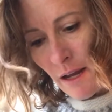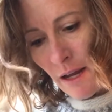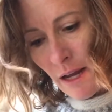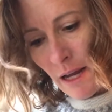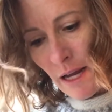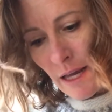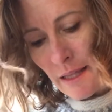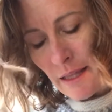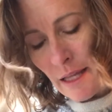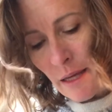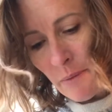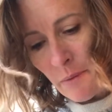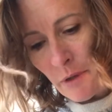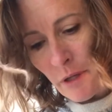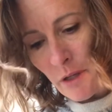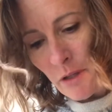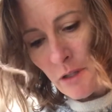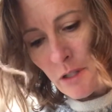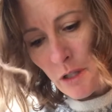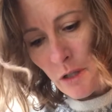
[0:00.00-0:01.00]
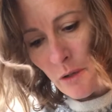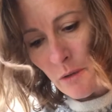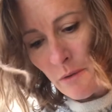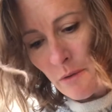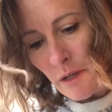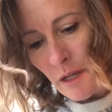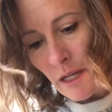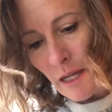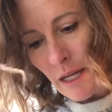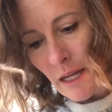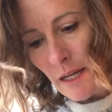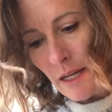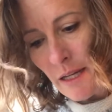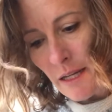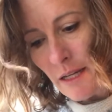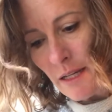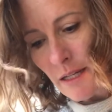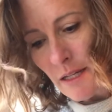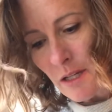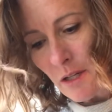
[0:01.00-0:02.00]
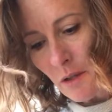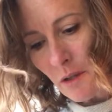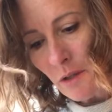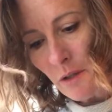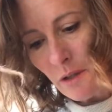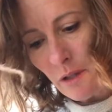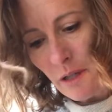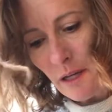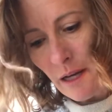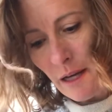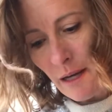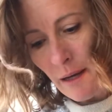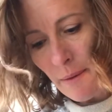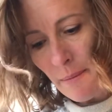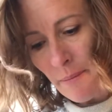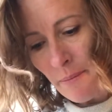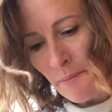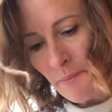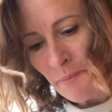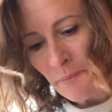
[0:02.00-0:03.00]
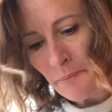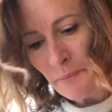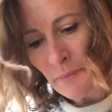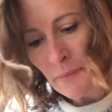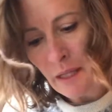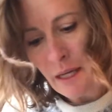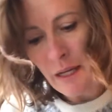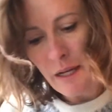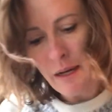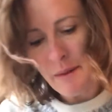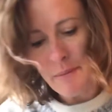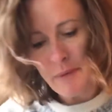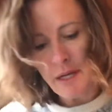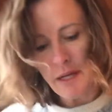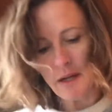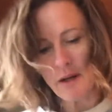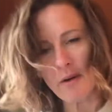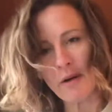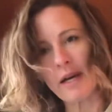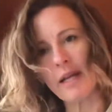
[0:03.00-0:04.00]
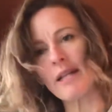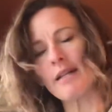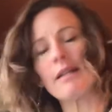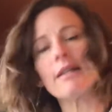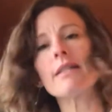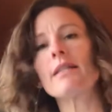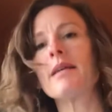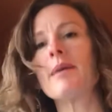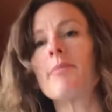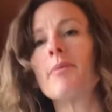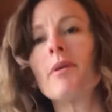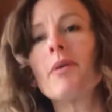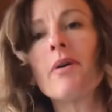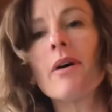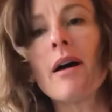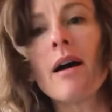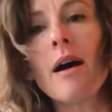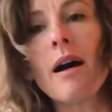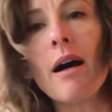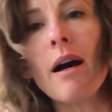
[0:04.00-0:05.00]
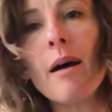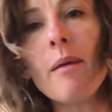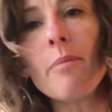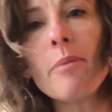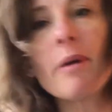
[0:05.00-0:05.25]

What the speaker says: and then what you'll do is you'll and I'm gonna go ahead and tip you up